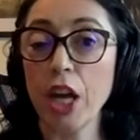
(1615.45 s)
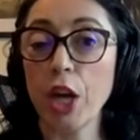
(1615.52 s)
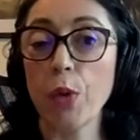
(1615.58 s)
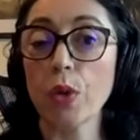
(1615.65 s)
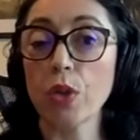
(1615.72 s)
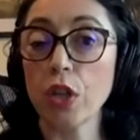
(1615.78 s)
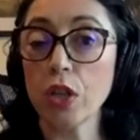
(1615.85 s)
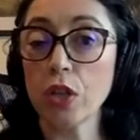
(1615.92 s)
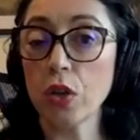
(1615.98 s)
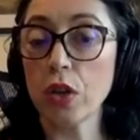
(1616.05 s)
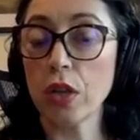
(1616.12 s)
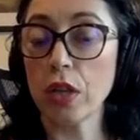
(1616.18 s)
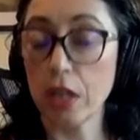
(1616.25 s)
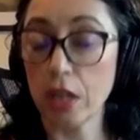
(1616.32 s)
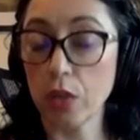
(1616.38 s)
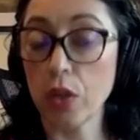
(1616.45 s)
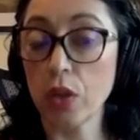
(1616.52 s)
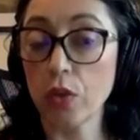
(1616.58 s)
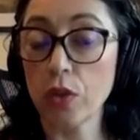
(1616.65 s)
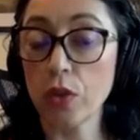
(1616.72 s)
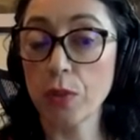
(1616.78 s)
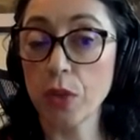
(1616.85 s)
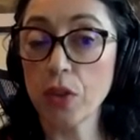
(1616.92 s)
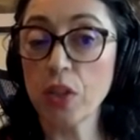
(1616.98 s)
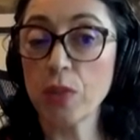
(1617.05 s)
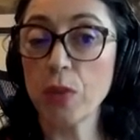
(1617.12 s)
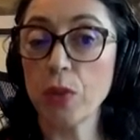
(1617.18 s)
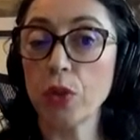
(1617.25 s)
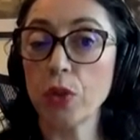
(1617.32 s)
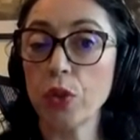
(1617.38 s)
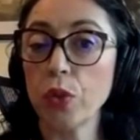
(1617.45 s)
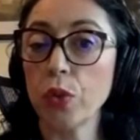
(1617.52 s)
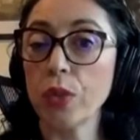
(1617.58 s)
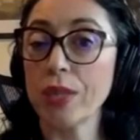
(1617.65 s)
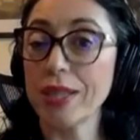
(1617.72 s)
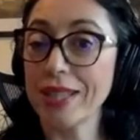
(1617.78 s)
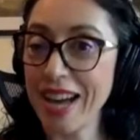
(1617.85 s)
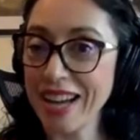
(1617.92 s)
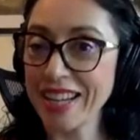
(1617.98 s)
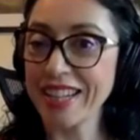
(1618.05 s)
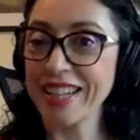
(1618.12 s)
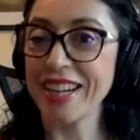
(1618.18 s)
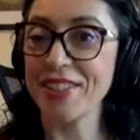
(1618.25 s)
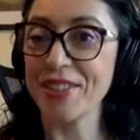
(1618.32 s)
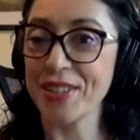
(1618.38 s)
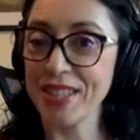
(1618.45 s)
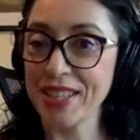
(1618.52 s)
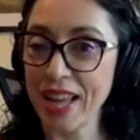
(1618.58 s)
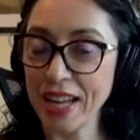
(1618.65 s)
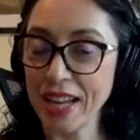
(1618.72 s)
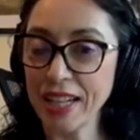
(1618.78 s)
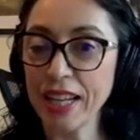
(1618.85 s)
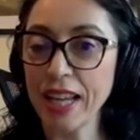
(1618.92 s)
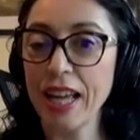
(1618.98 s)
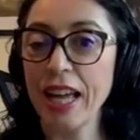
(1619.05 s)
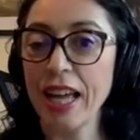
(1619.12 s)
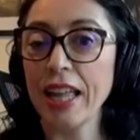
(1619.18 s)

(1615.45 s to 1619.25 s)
it was also it, it, was possible to study and understand